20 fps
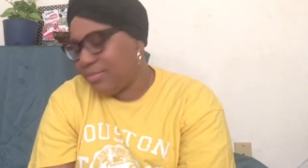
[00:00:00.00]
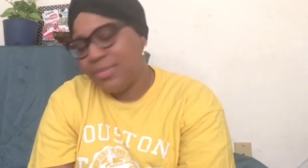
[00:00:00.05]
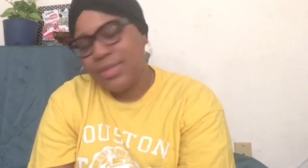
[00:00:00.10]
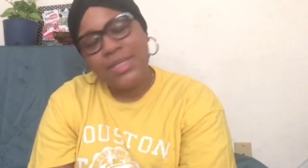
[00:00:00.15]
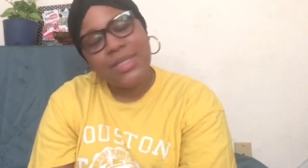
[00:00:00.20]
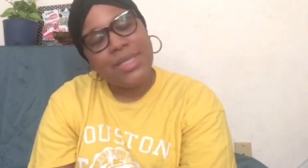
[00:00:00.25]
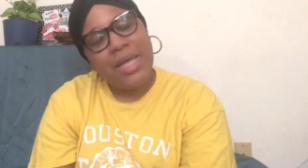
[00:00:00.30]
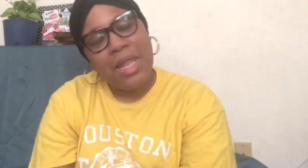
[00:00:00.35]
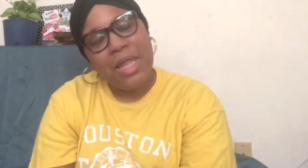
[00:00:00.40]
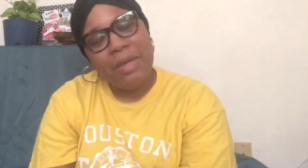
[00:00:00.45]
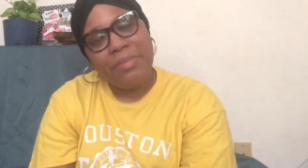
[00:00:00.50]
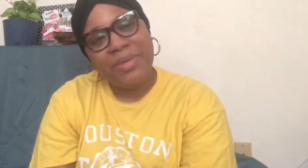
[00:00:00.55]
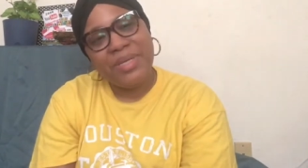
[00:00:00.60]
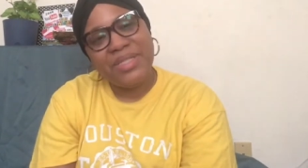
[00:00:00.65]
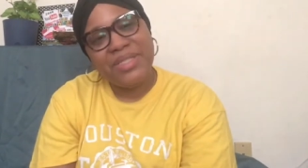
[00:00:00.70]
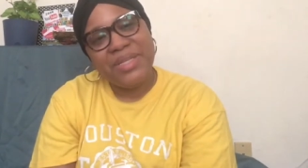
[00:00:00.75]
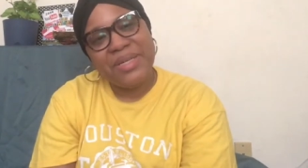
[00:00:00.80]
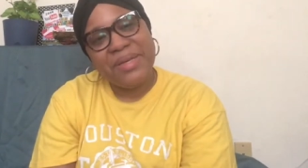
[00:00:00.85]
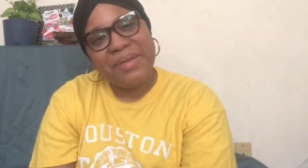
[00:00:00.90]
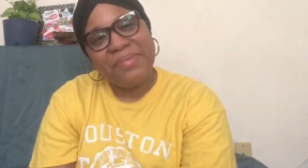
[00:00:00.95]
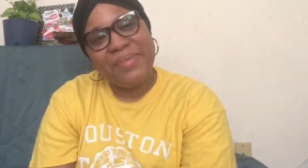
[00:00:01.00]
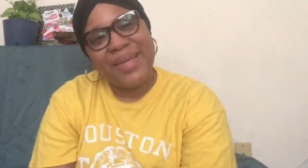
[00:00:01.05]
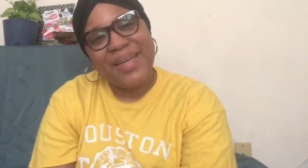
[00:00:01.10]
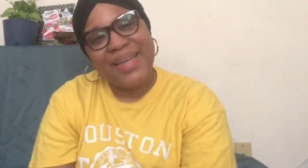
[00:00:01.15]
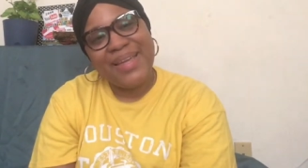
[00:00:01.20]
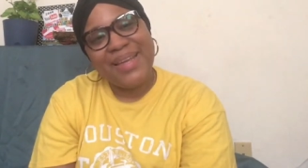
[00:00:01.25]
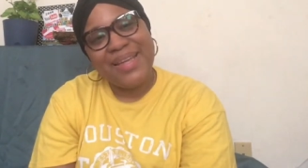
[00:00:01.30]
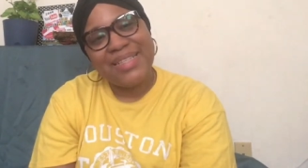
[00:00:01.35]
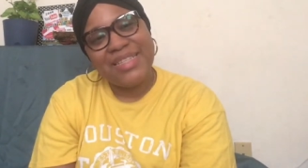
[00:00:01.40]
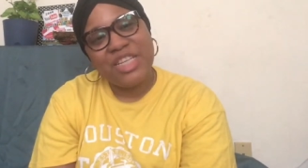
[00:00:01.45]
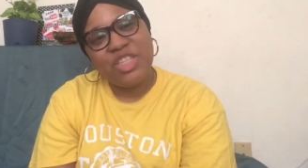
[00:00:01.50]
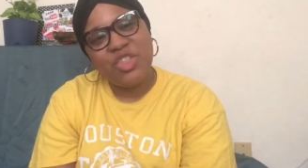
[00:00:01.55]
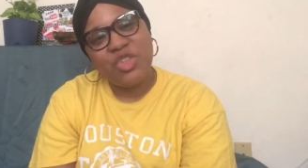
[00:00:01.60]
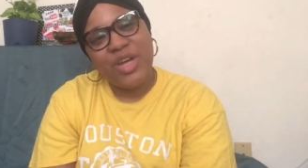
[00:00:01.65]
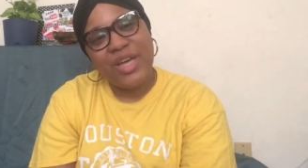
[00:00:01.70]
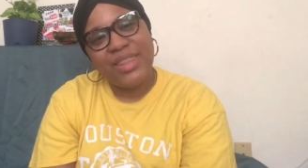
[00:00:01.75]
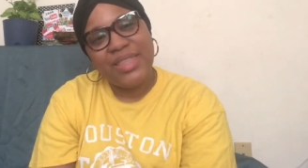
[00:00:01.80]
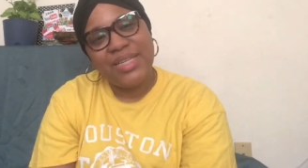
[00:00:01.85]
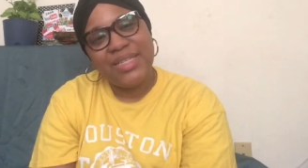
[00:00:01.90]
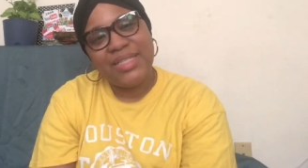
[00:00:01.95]
That's all I picked up. And as I
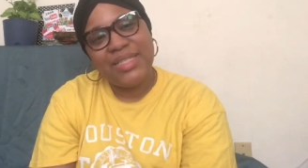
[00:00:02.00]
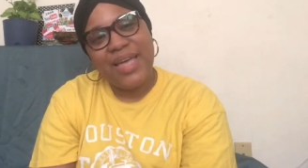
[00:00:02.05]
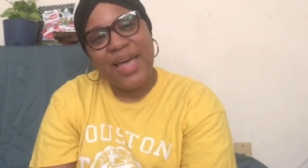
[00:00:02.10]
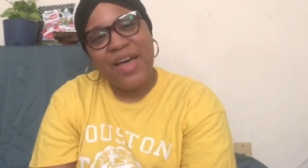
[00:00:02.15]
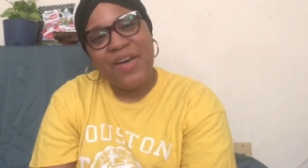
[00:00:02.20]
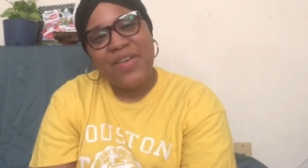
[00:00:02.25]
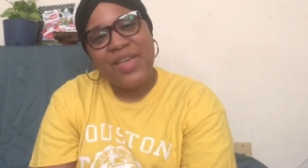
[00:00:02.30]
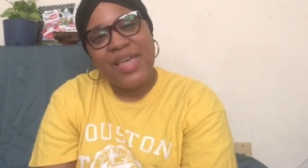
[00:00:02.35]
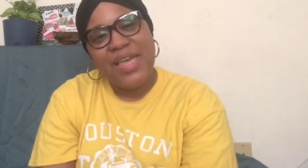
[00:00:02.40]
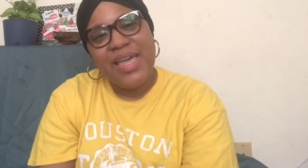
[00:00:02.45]
try things out